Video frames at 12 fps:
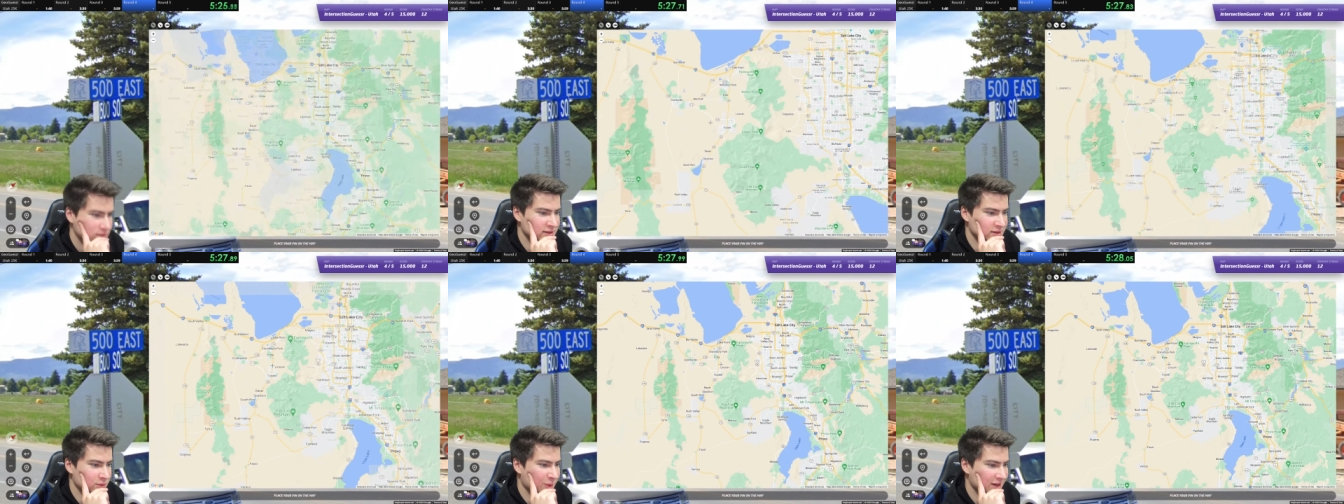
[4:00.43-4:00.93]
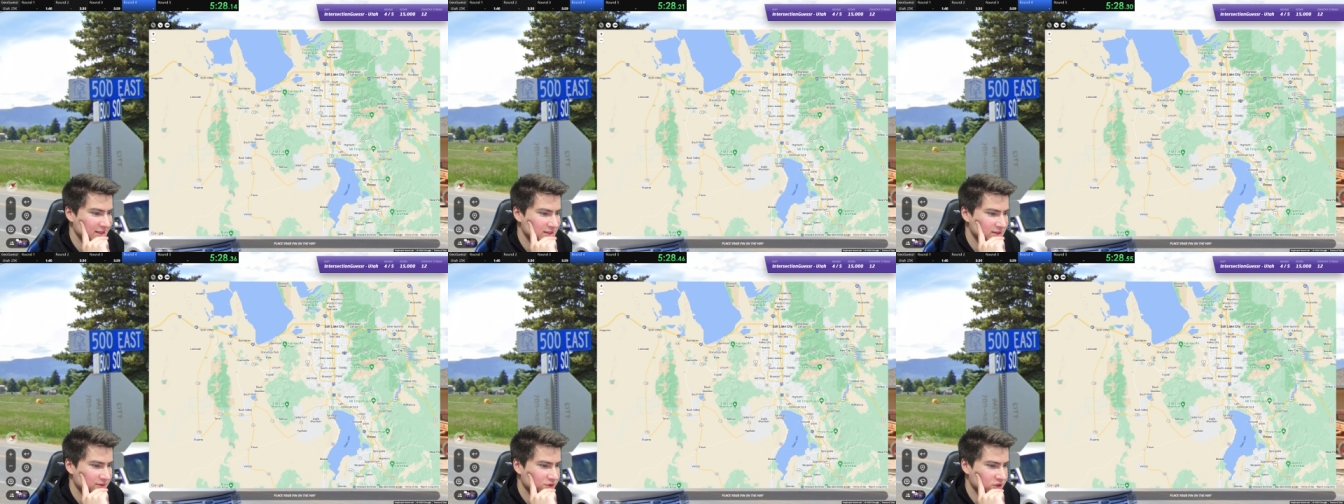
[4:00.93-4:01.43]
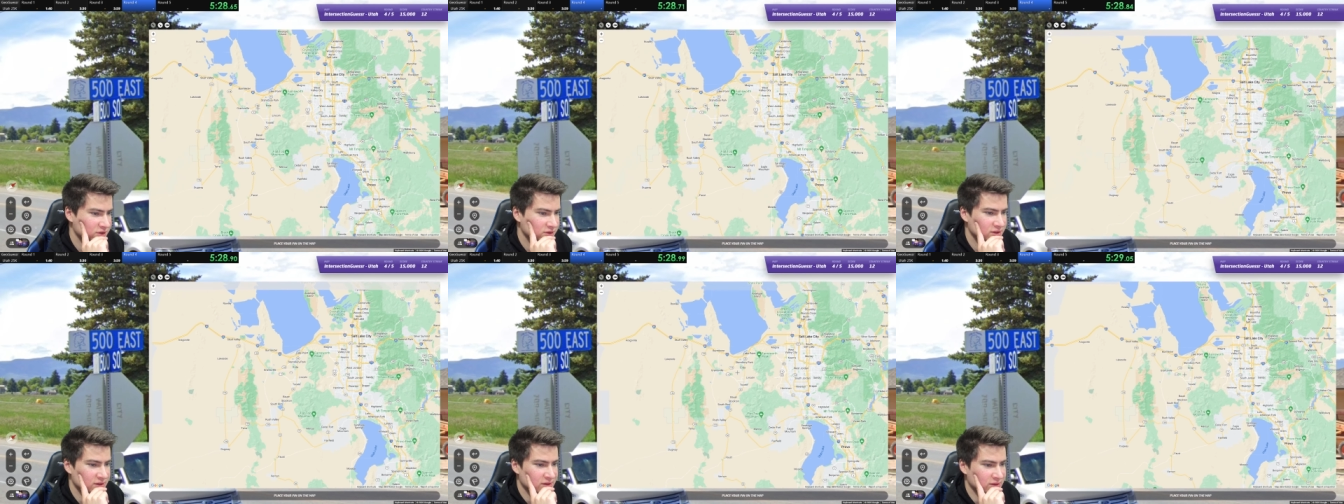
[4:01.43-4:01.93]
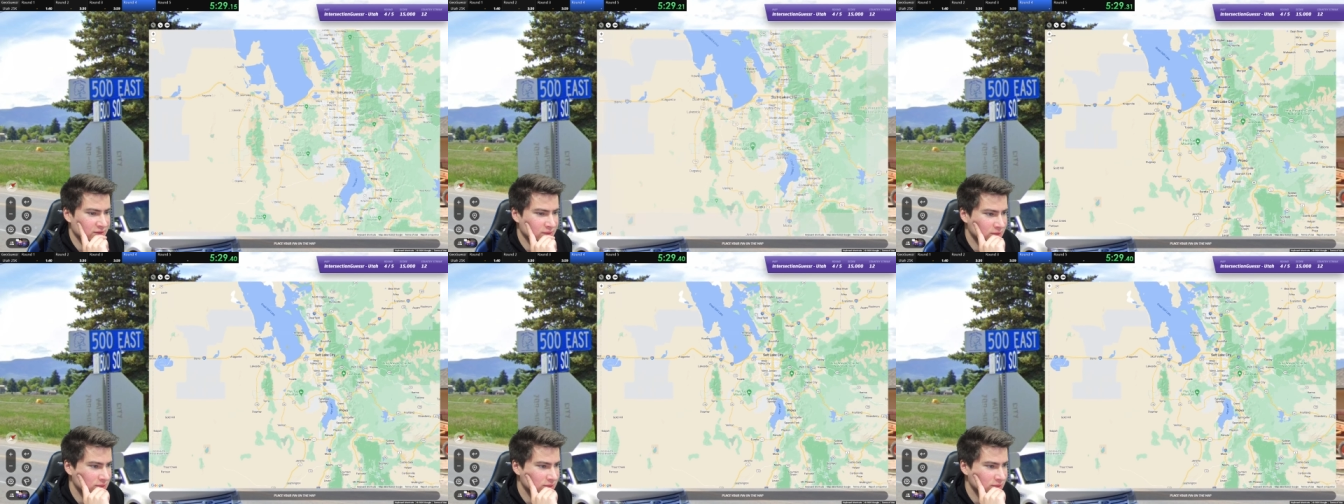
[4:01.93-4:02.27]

Is it west over here? No.